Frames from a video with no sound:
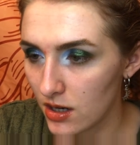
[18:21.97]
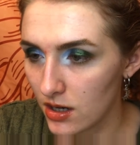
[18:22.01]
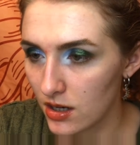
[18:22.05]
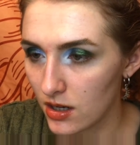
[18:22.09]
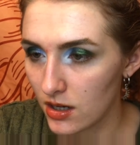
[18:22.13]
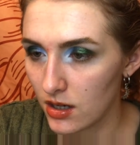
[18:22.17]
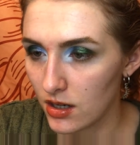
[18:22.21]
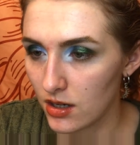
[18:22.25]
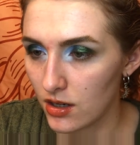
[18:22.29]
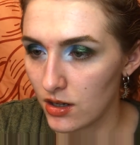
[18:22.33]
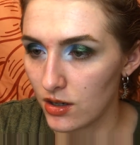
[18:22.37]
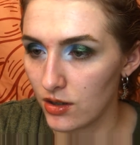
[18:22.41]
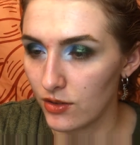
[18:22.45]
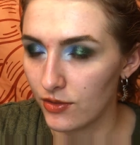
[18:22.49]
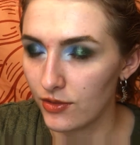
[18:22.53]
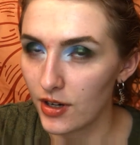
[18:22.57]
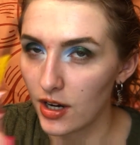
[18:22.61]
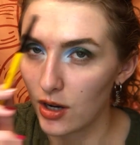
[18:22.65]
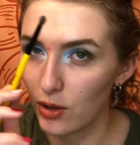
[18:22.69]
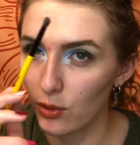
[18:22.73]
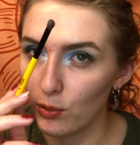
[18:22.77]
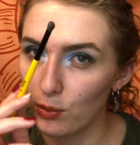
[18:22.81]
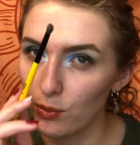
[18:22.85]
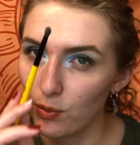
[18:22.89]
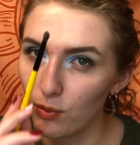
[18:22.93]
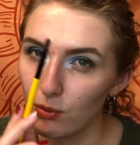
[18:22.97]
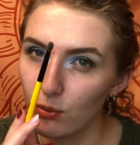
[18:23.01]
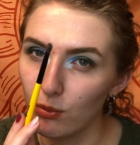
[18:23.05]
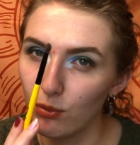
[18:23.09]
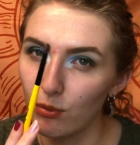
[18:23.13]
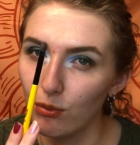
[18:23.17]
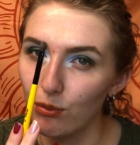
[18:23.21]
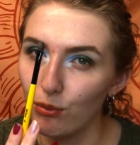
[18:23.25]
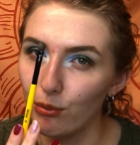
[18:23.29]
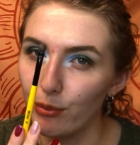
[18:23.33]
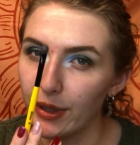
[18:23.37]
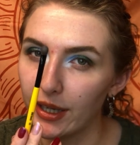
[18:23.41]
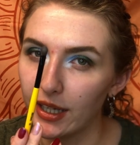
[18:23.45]
of how
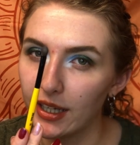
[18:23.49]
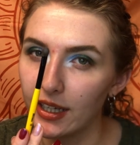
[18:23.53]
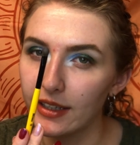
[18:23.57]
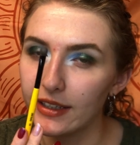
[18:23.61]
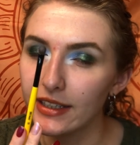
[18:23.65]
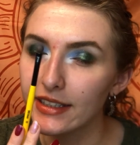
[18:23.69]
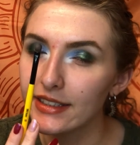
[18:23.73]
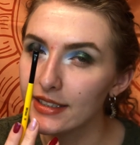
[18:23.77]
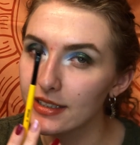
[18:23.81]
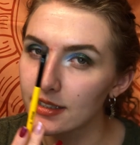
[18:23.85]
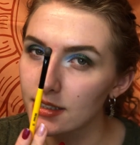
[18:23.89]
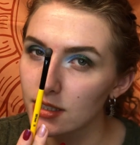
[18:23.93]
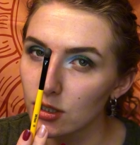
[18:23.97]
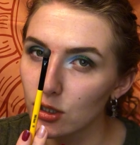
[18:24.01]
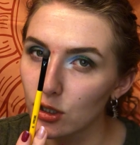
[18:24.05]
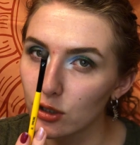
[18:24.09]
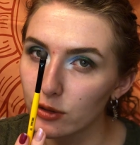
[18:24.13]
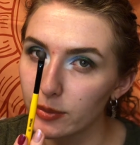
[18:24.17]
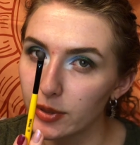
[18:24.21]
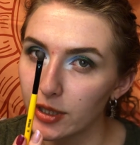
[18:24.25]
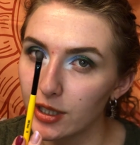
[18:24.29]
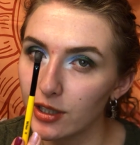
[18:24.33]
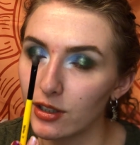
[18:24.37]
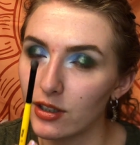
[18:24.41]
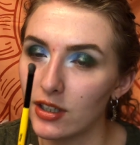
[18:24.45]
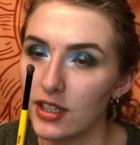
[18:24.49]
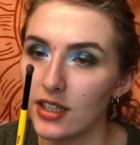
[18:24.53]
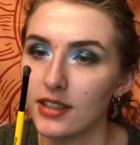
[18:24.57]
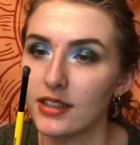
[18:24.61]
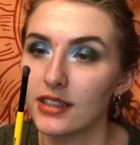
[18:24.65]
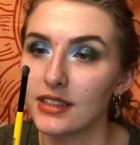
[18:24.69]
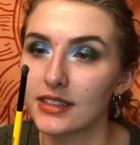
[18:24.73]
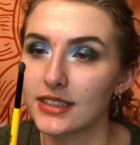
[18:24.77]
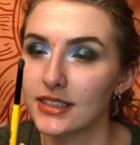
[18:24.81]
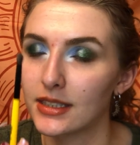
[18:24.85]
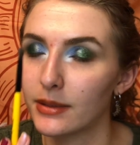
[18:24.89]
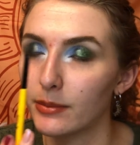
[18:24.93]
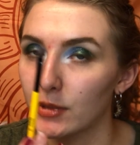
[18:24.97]
big it is. It's a lot bigger than a
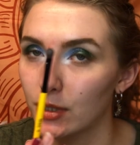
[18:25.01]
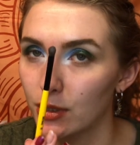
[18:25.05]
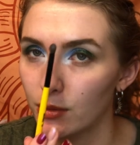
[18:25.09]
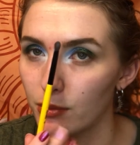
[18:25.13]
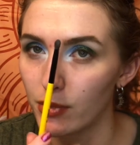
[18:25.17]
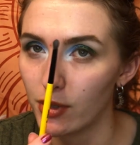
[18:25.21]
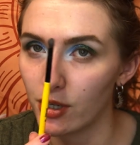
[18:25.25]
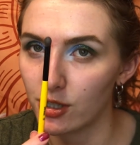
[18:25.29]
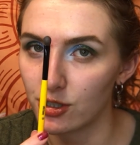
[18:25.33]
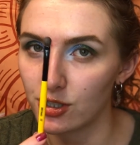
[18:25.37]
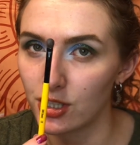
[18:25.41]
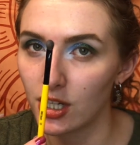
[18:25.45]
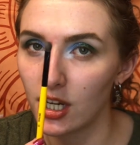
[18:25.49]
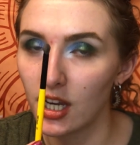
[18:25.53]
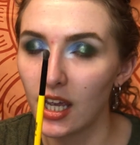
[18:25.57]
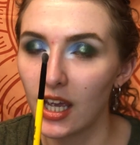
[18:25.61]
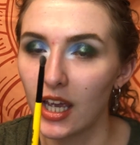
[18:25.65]
similar brush